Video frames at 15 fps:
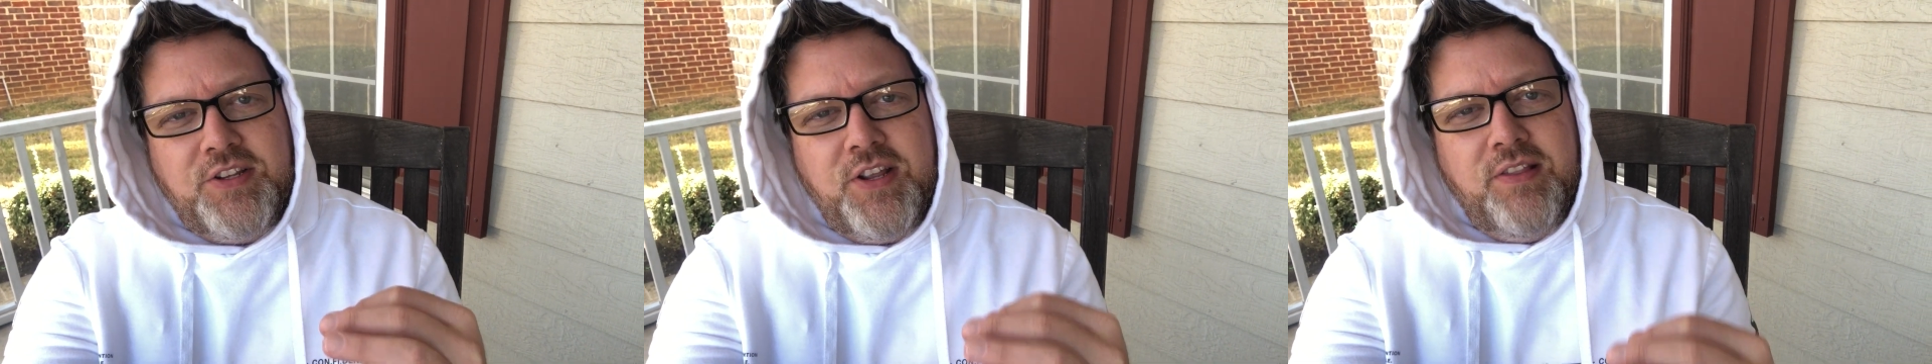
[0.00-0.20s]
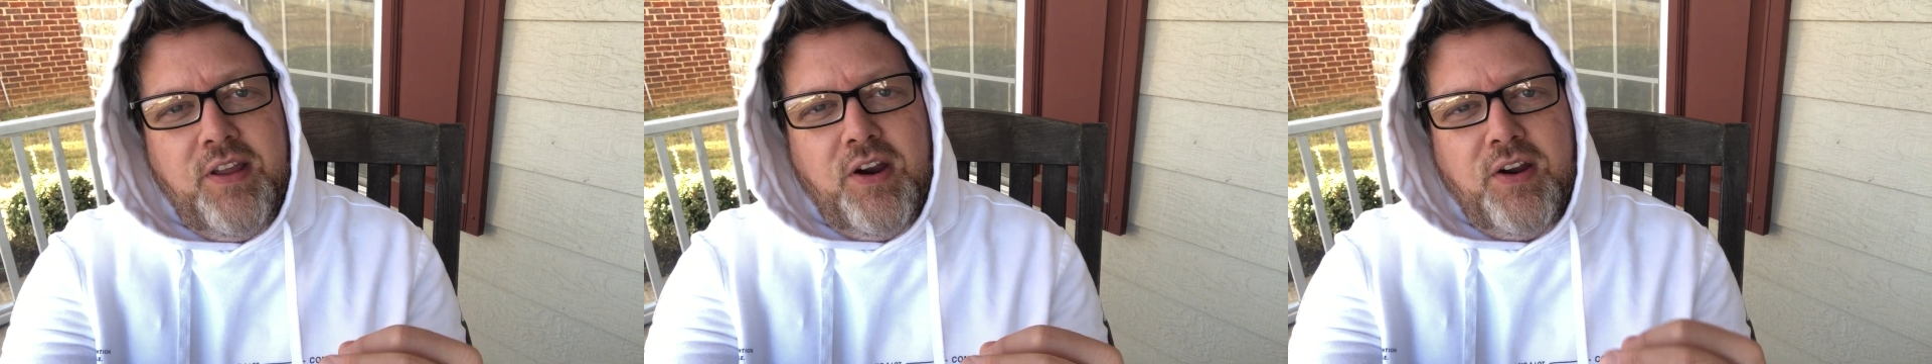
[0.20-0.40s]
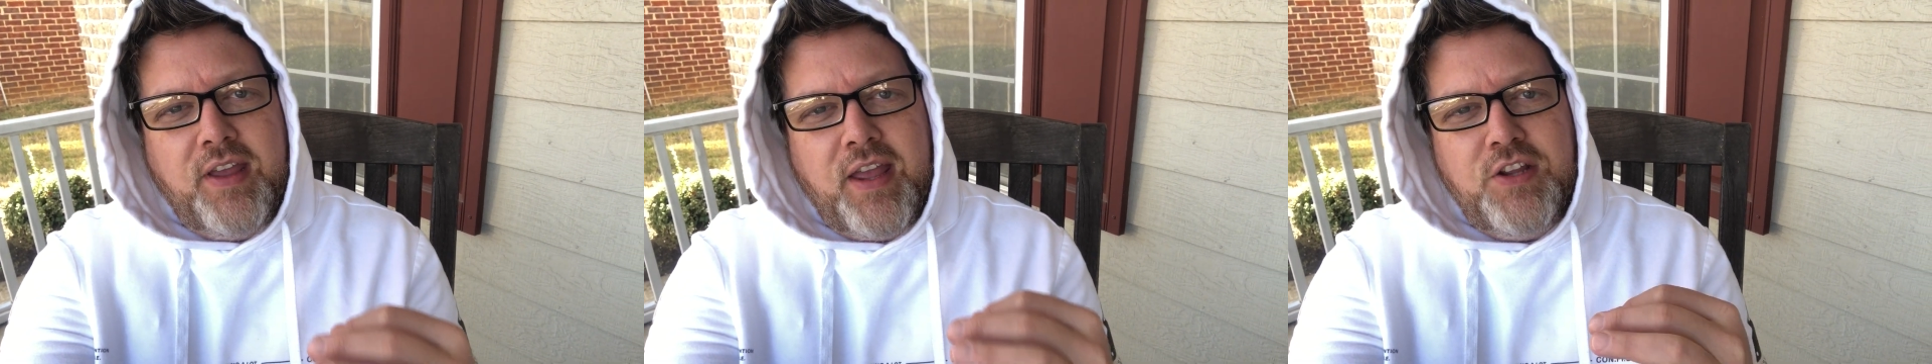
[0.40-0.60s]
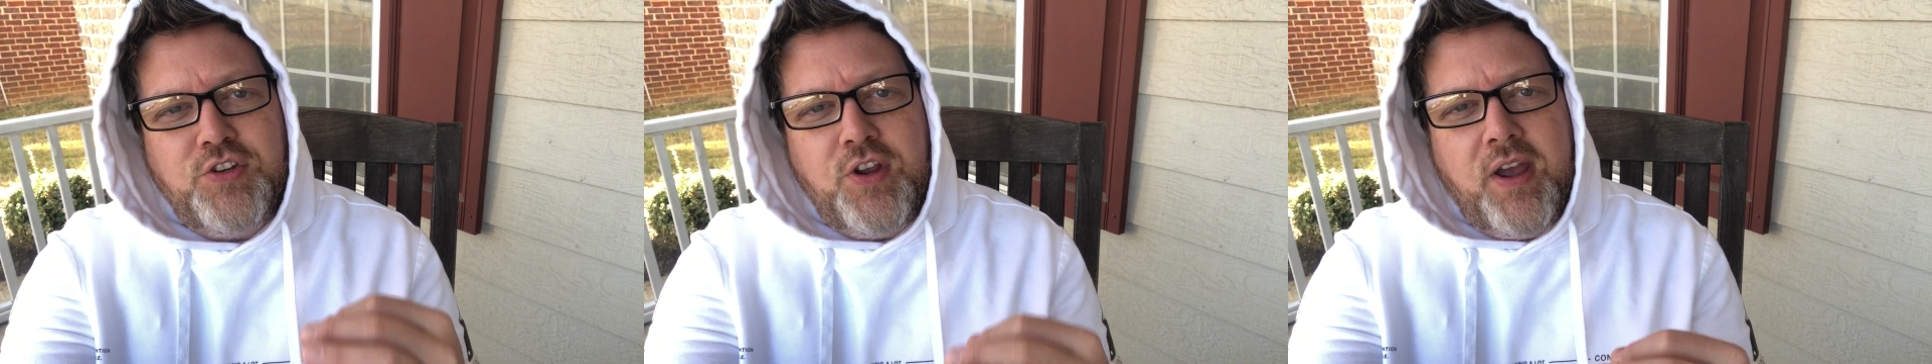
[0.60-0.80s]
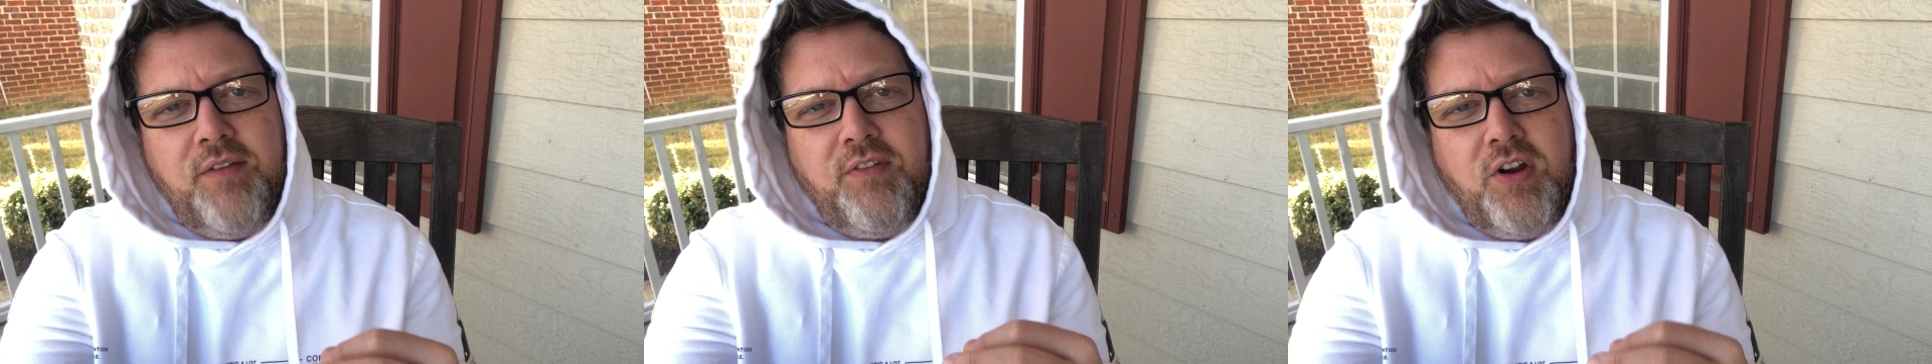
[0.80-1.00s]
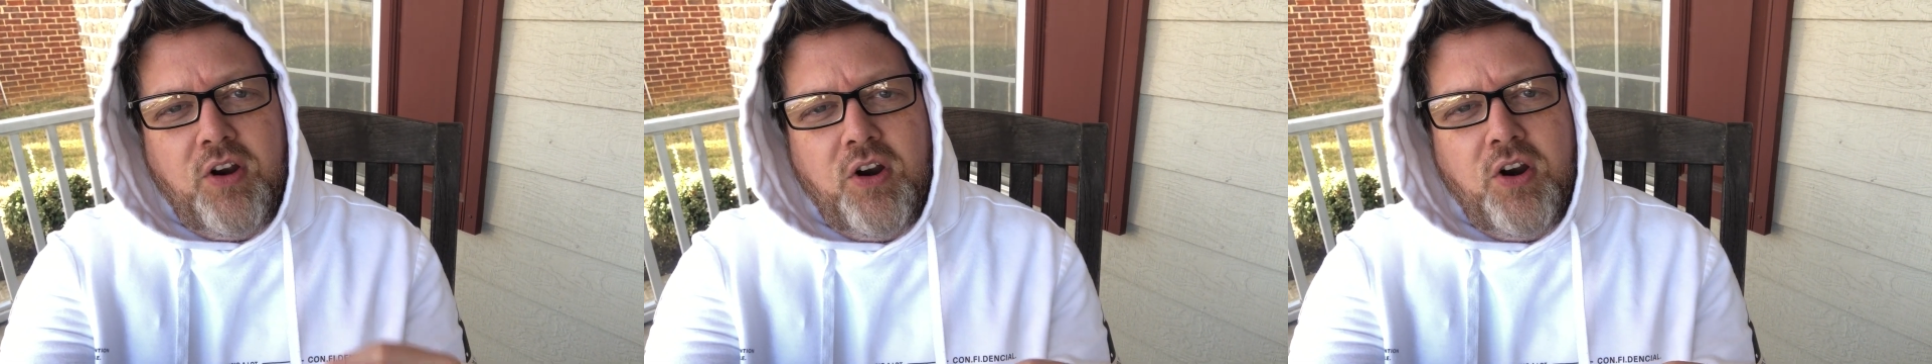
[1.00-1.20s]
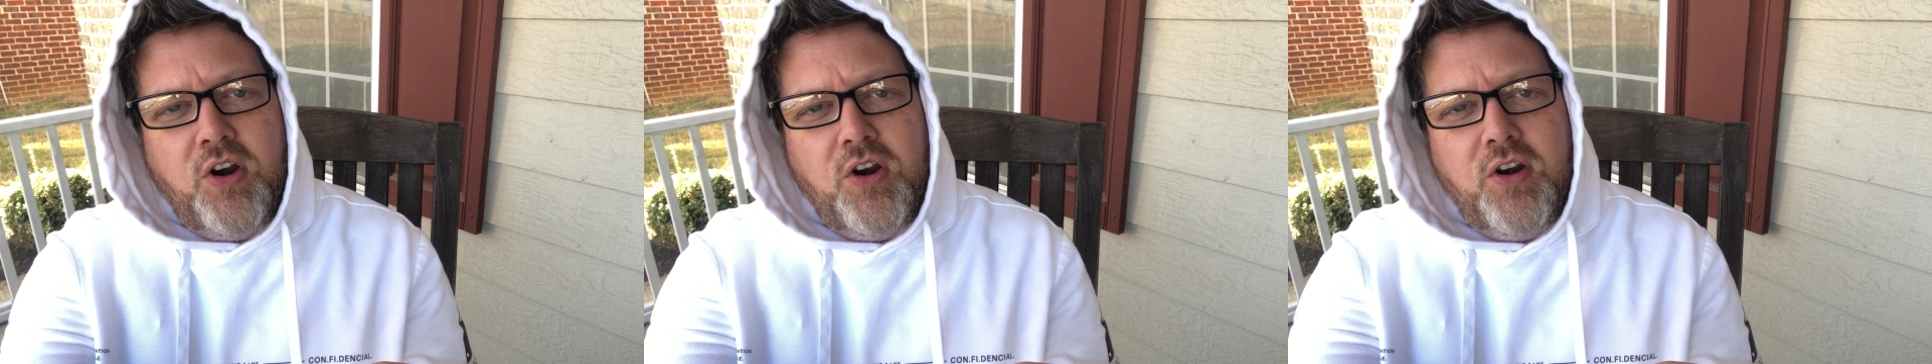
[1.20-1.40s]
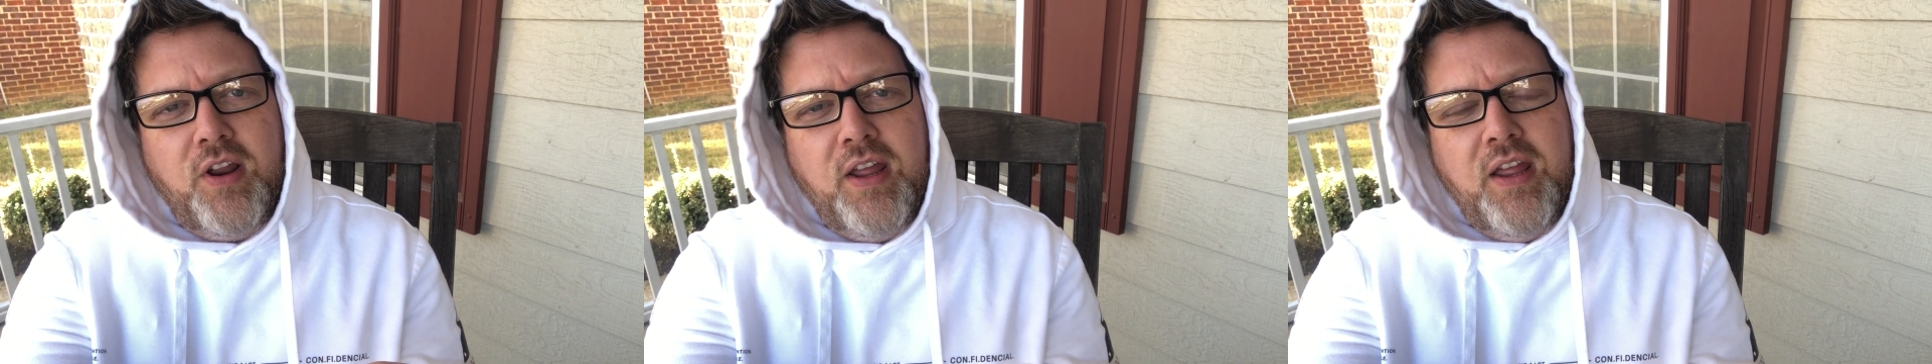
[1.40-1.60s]
in there, in case you haven't
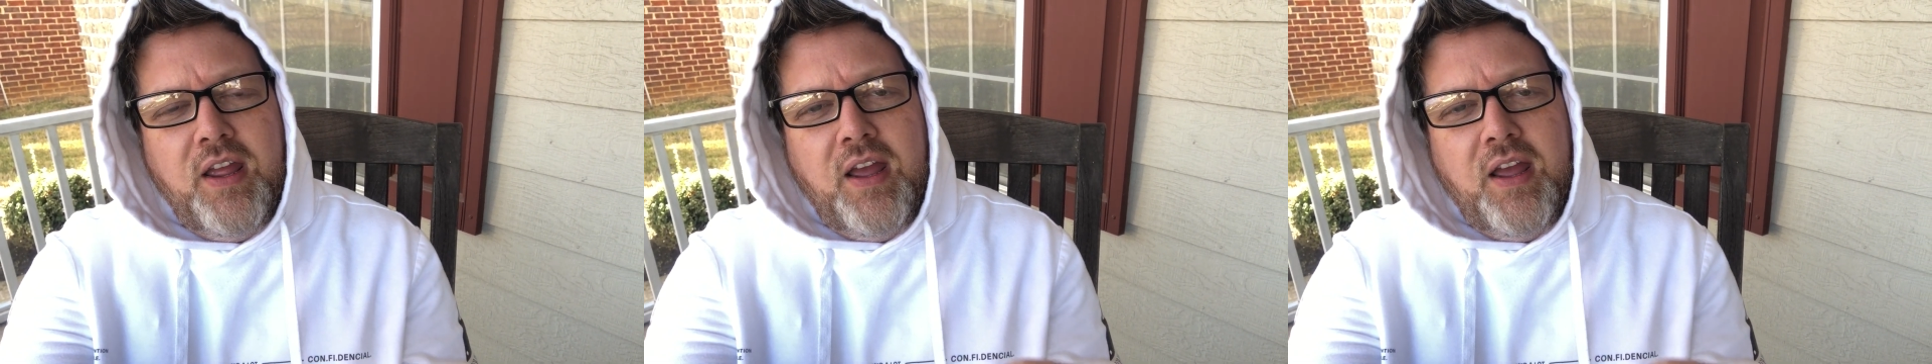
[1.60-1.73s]
heard,